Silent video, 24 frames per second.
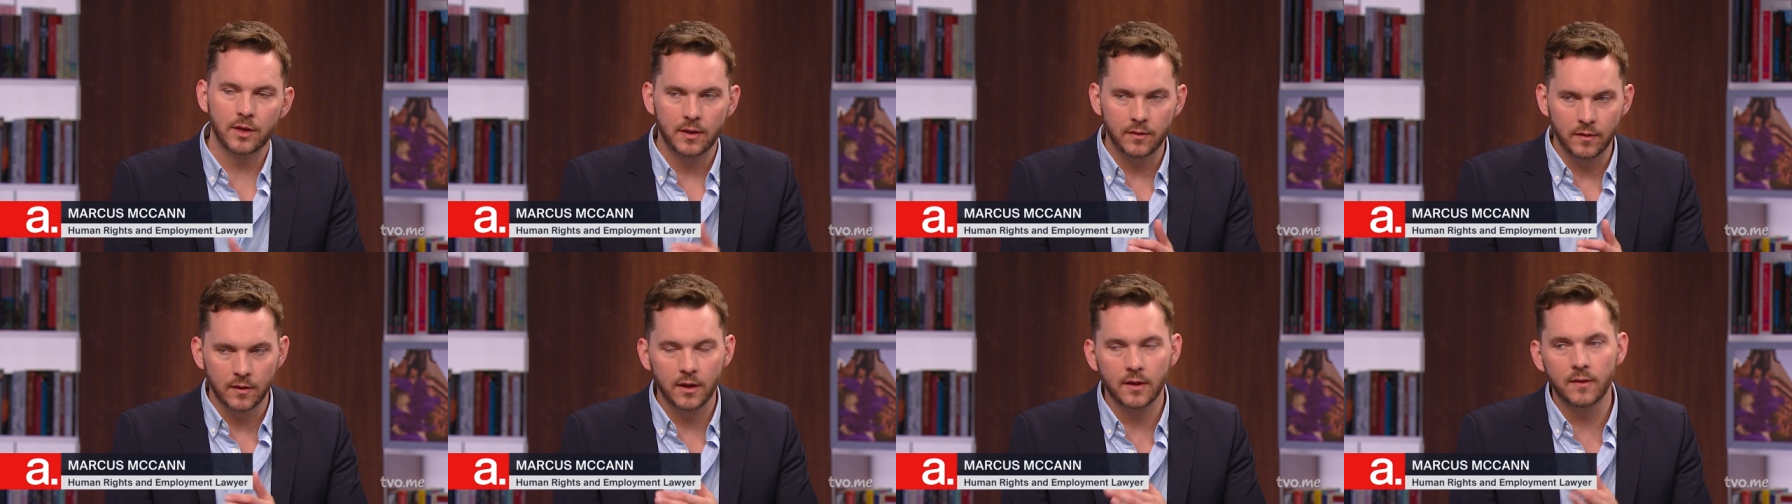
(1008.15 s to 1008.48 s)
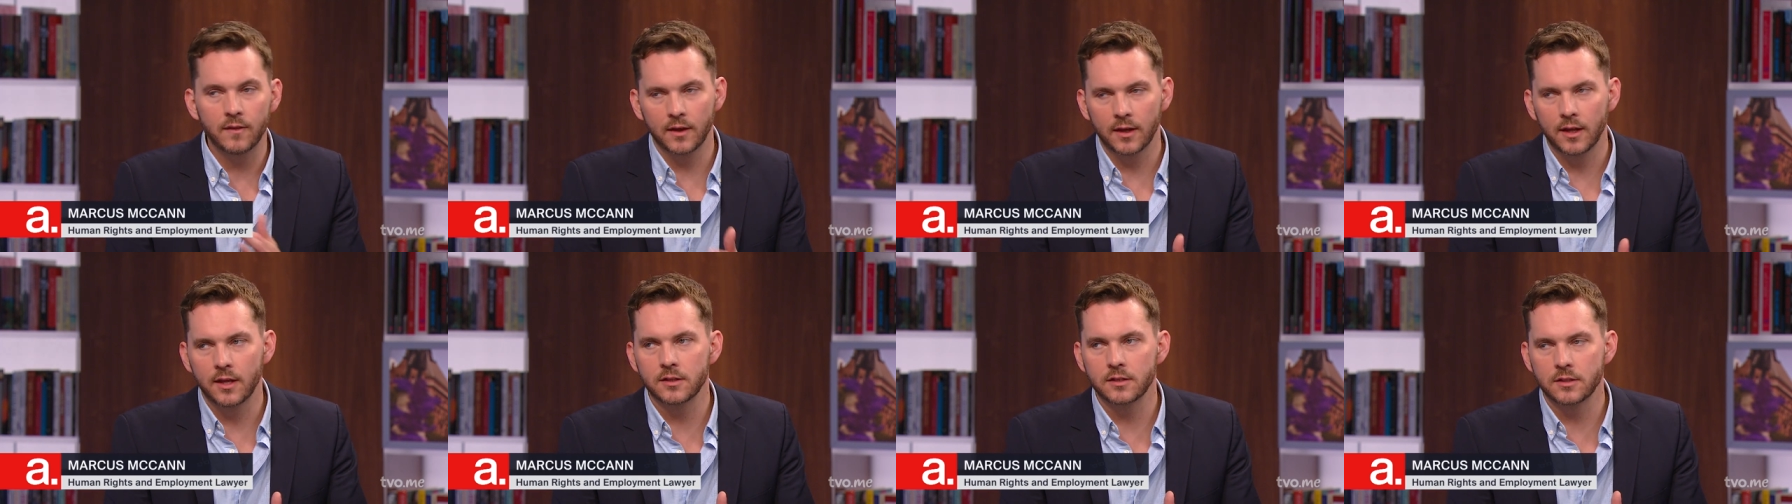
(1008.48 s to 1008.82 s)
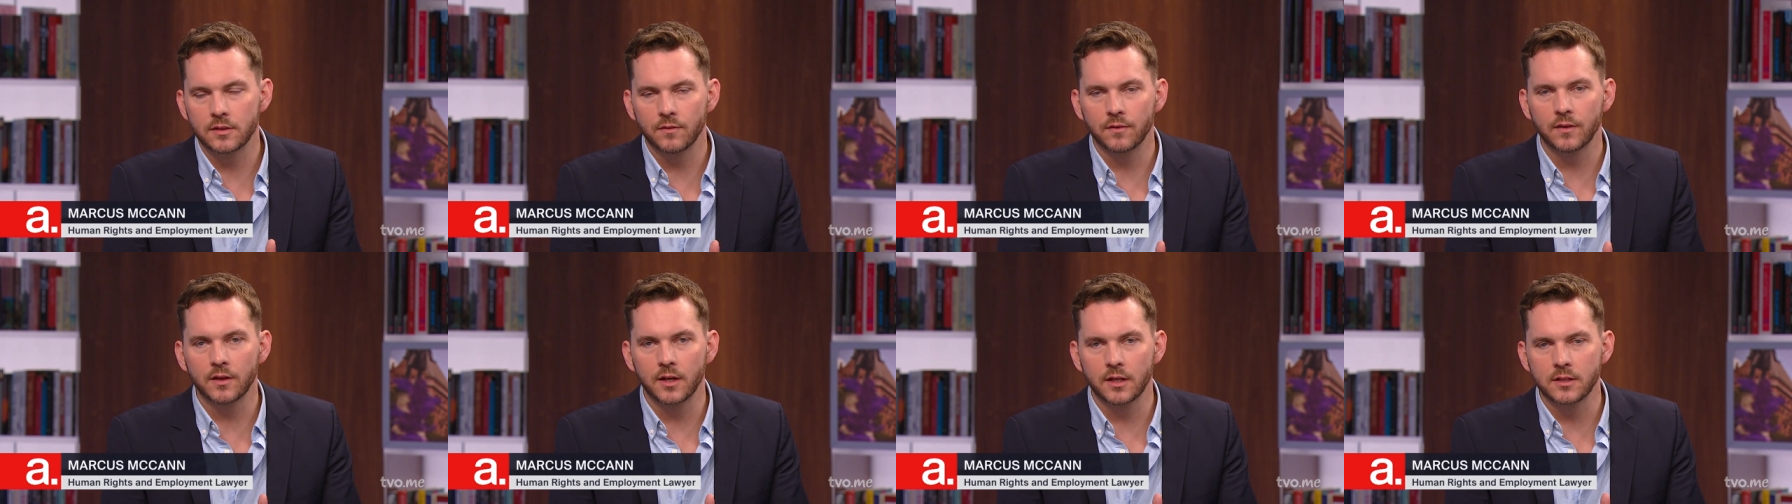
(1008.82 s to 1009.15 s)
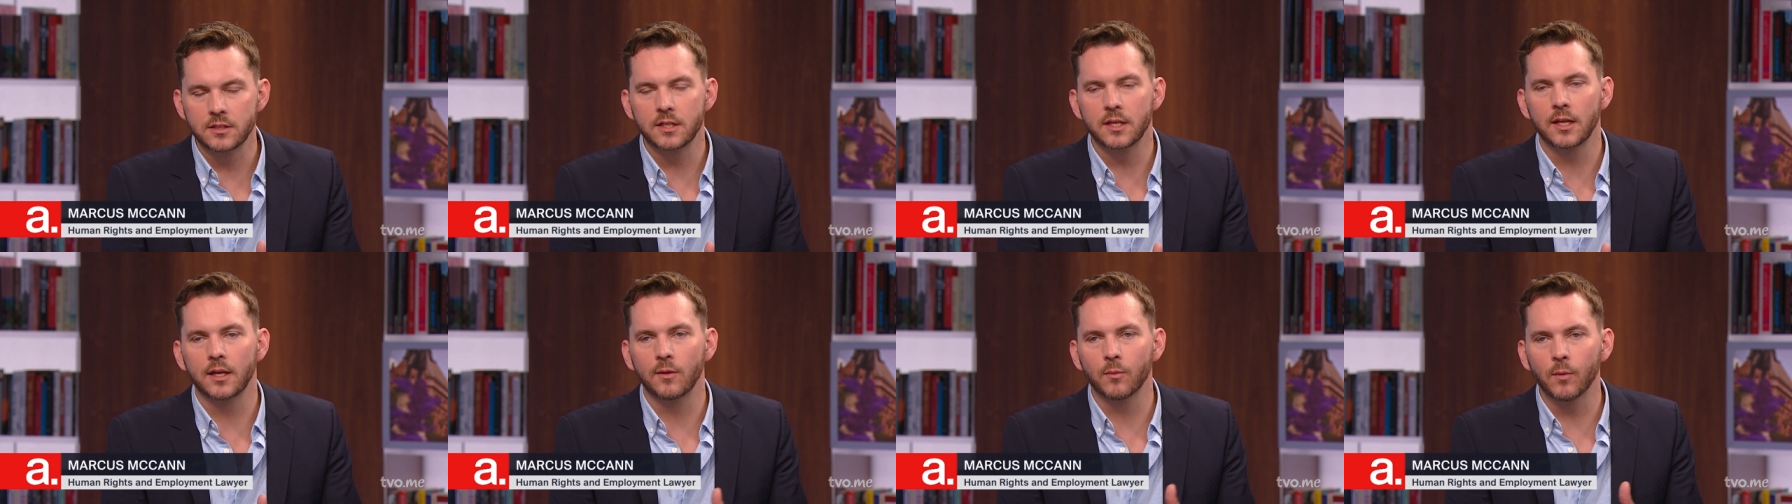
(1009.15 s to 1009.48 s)
in the, in the case of the
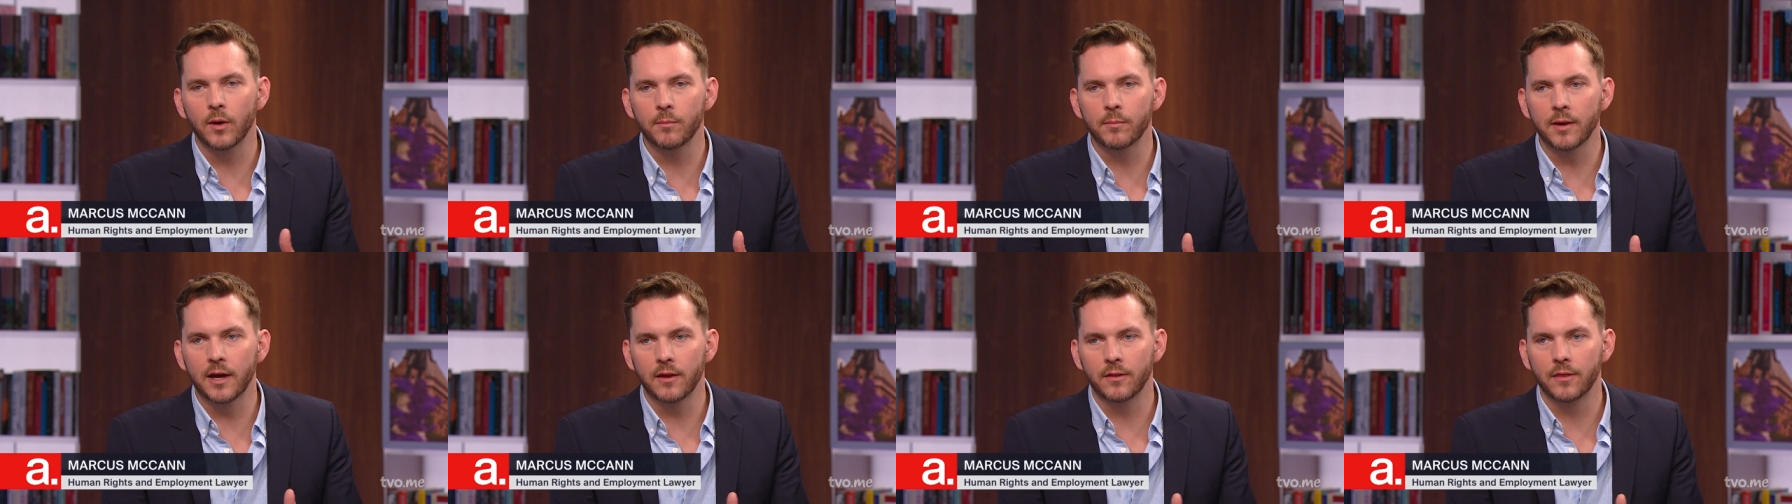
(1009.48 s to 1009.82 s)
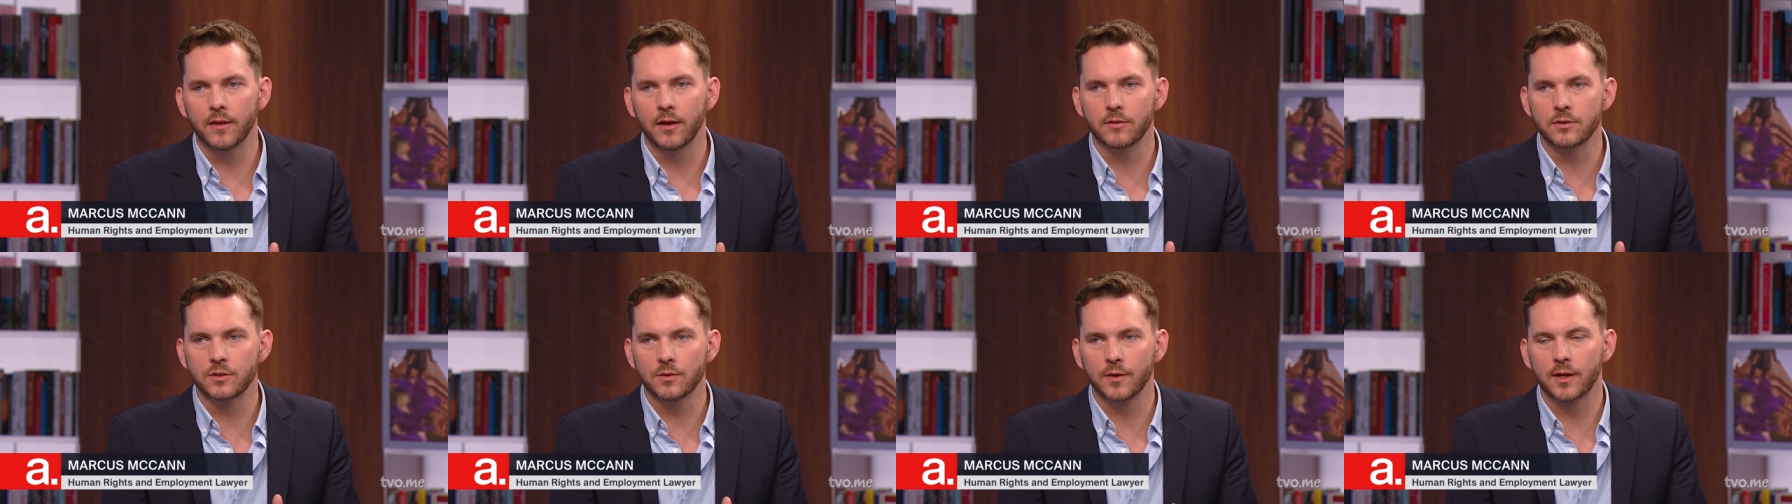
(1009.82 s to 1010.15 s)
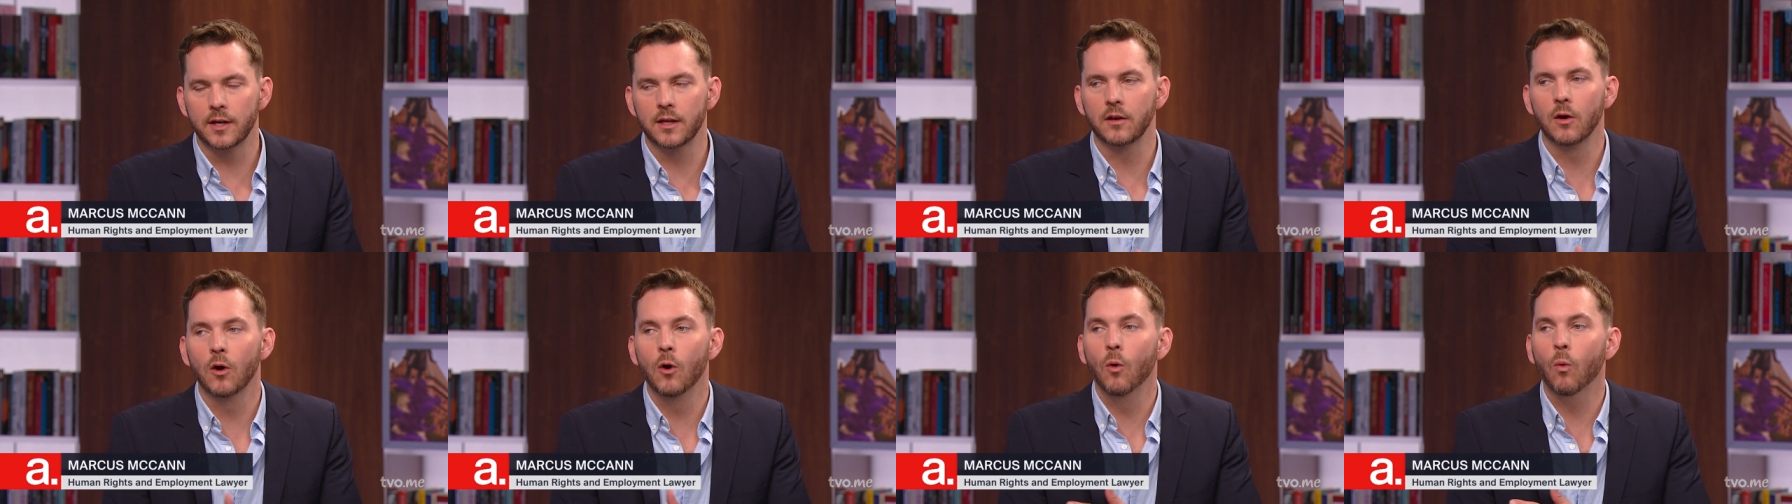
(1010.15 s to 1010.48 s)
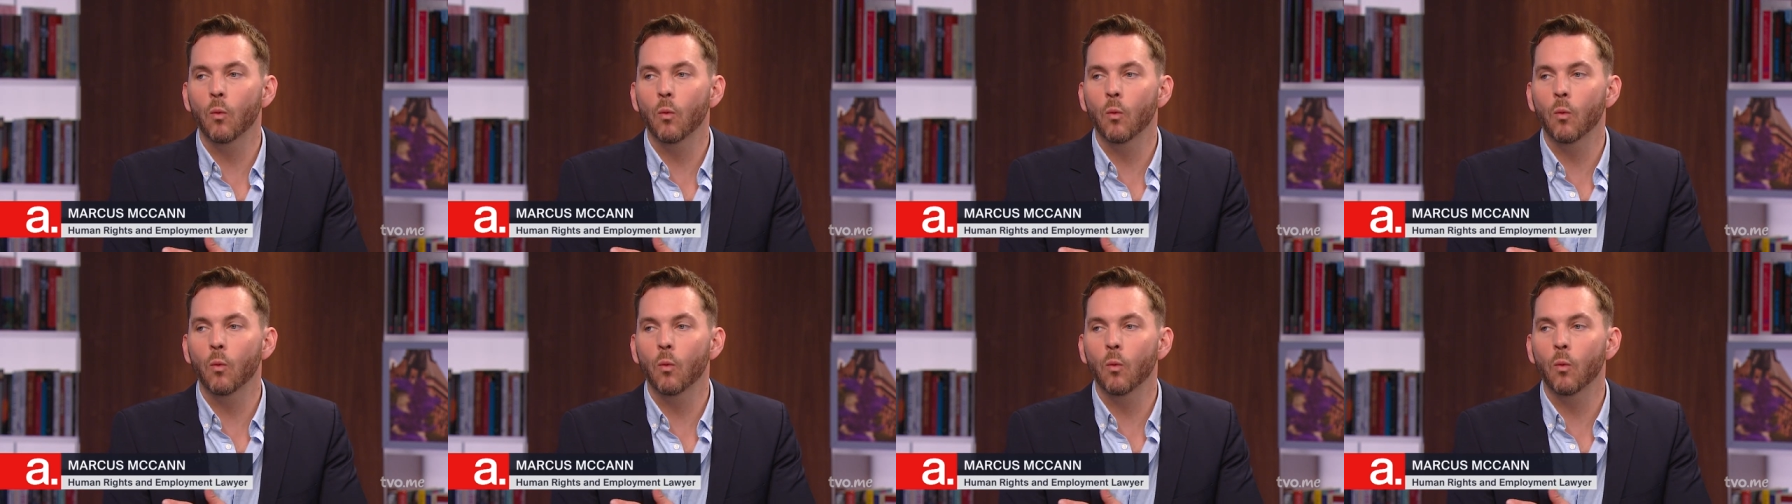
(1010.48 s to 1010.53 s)
nineteen eighty-one bathhouse raid,